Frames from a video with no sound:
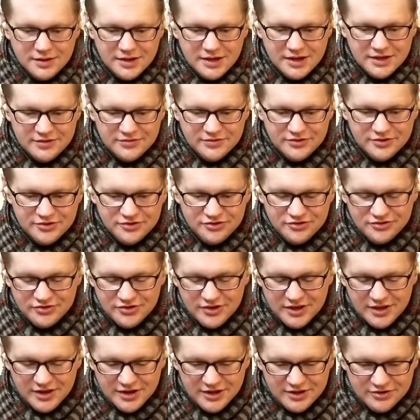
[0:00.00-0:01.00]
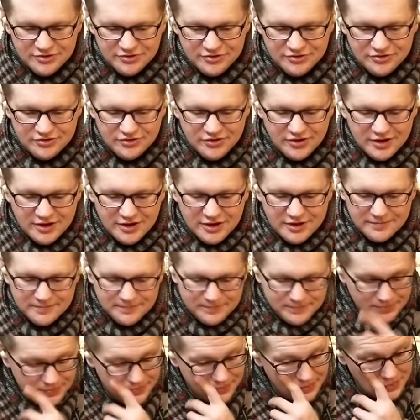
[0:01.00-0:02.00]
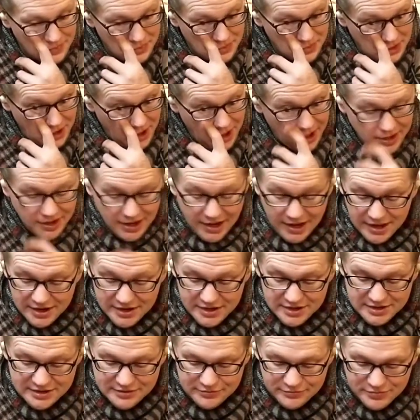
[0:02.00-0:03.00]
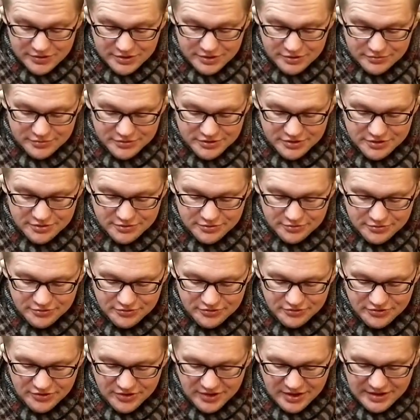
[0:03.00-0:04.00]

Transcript: And this set has not had any real use.